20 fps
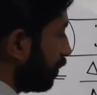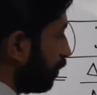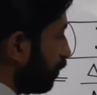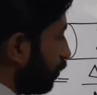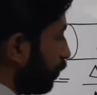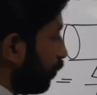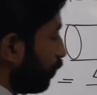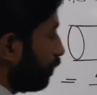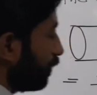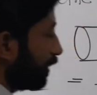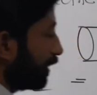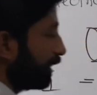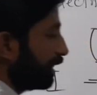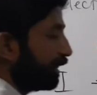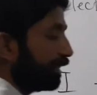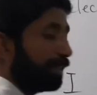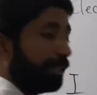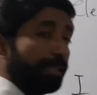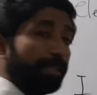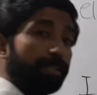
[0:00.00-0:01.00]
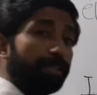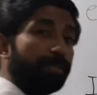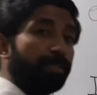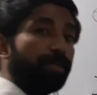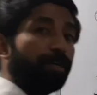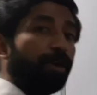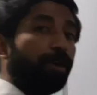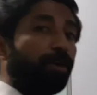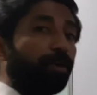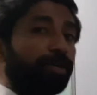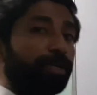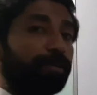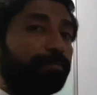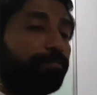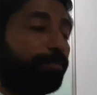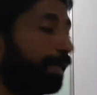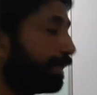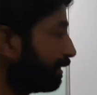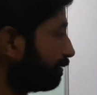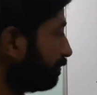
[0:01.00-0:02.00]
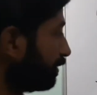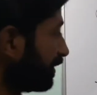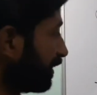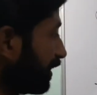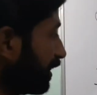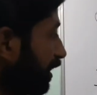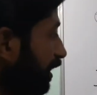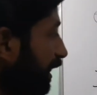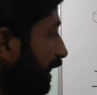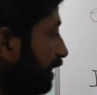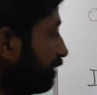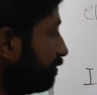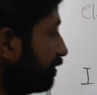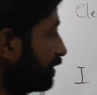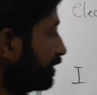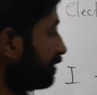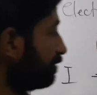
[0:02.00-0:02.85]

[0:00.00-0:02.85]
over dt, or in mathematical language